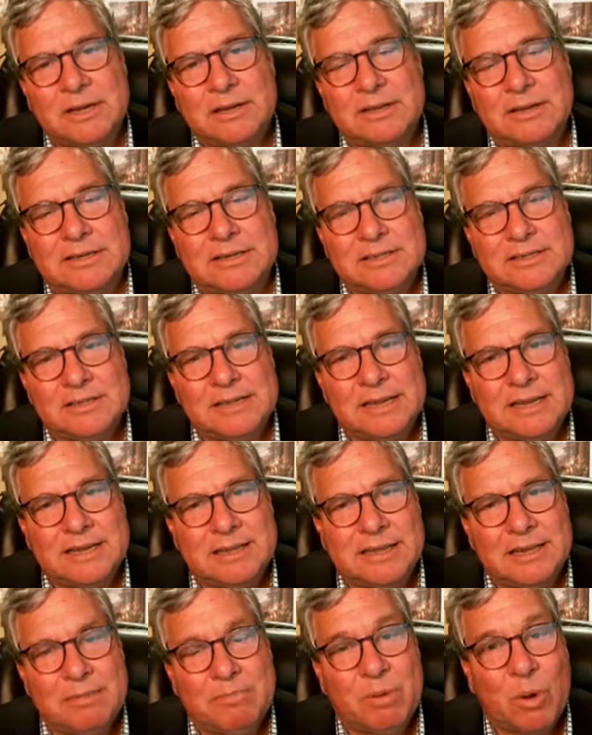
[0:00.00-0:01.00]
let's see
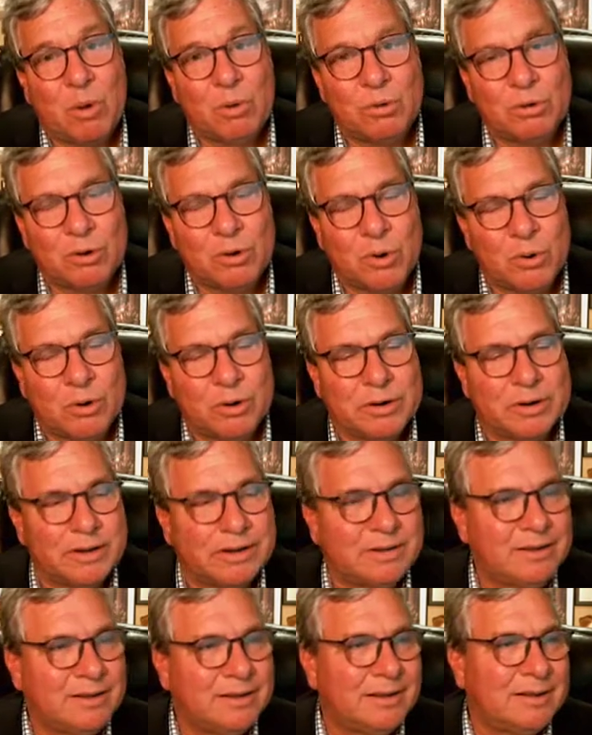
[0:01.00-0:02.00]
the polar
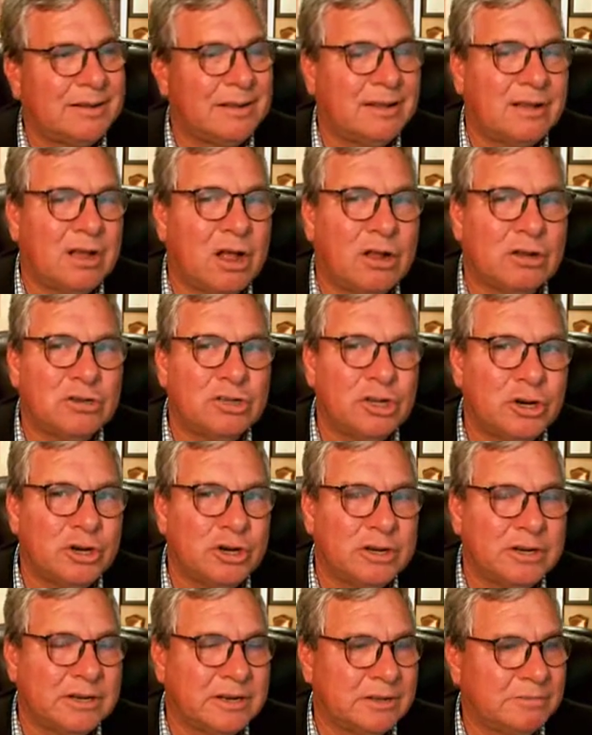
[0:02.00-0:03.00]
coordinate
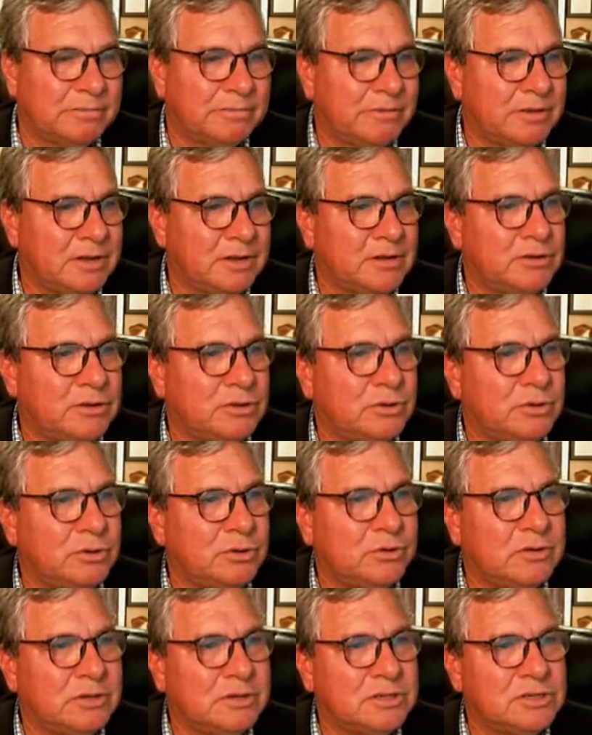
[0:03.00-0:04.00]
alternative
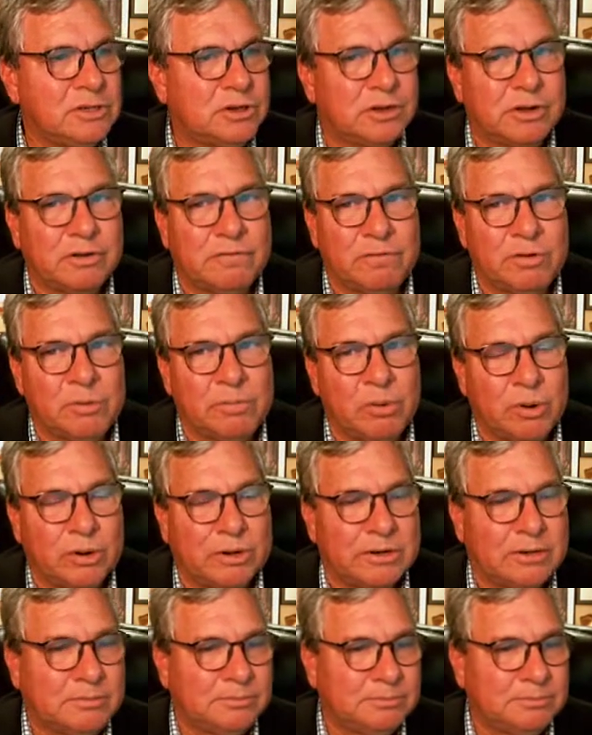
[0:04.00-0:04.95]
to the circuit viewpoint.